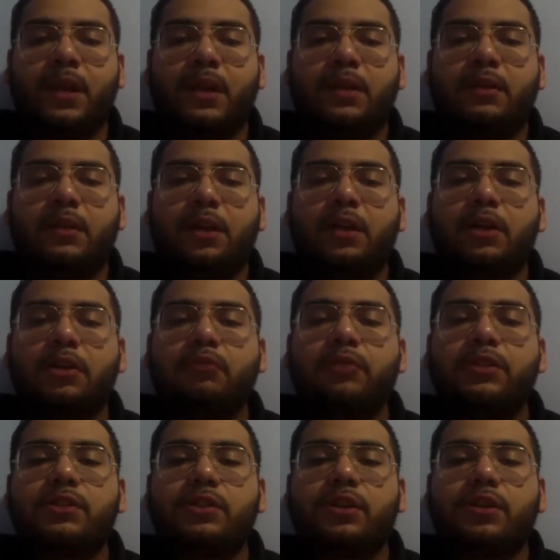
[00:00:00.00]
The good
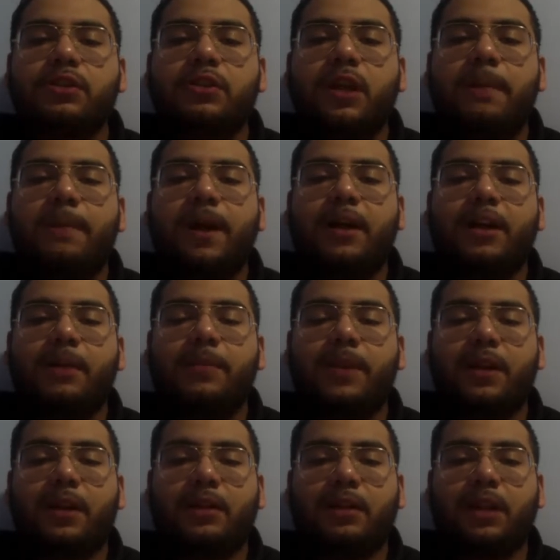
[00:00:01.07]
returns by a
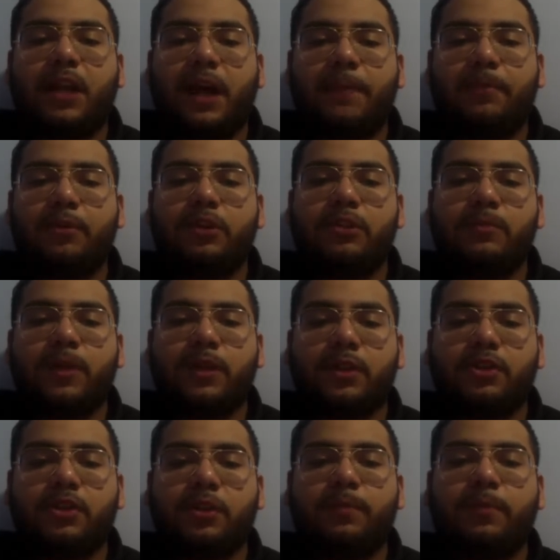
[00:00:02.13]
company on their capital
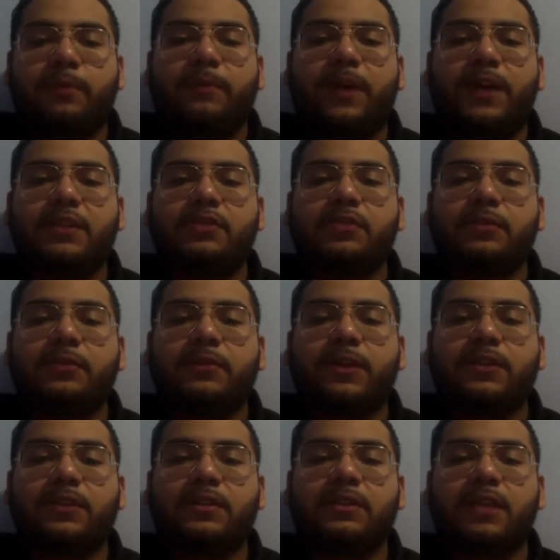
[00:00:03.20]
expenditure provides to
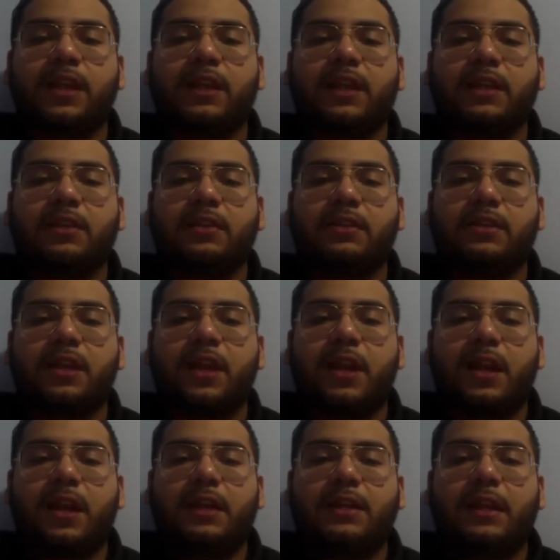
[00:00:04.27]
investors and lenders
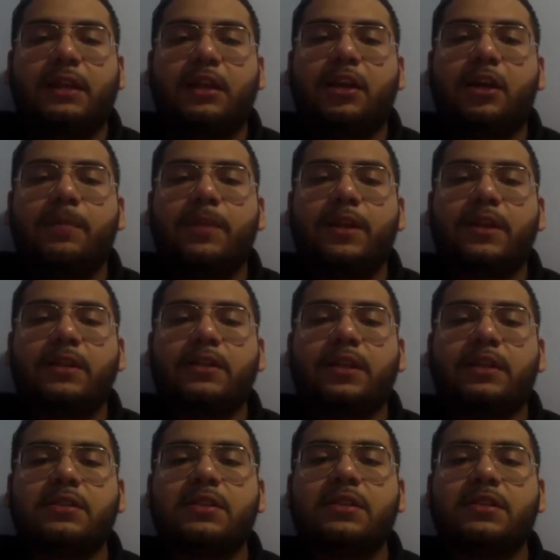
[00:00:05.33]
that the company is
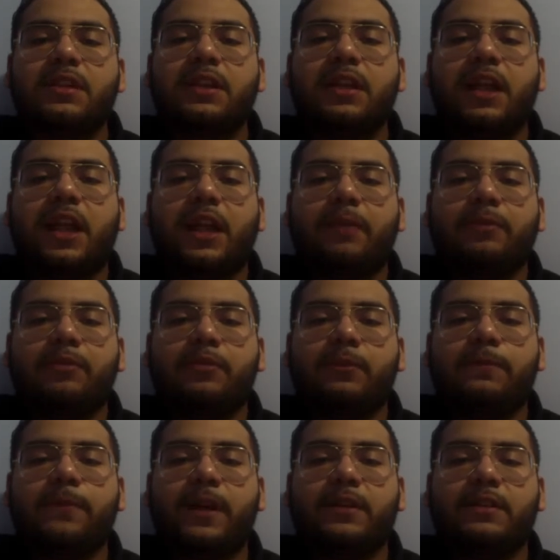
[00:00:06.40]
consistently able to
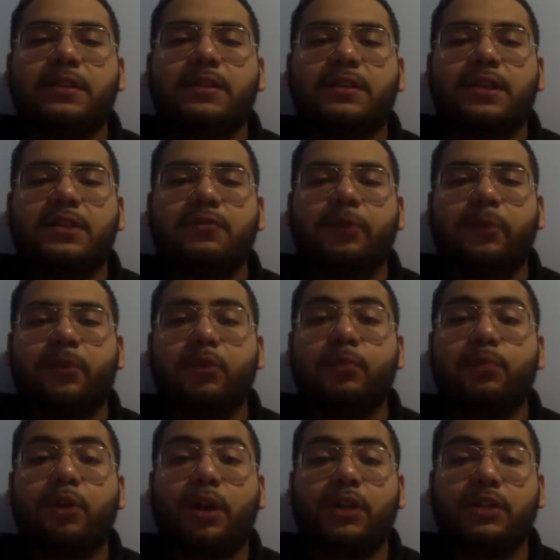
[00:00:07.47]
find success from new
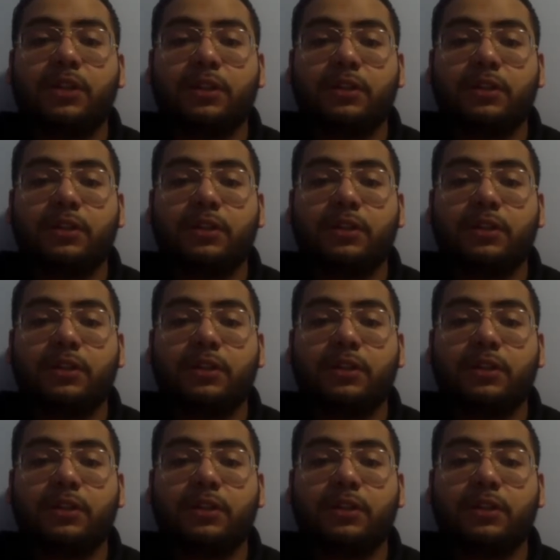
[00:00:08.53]
projects.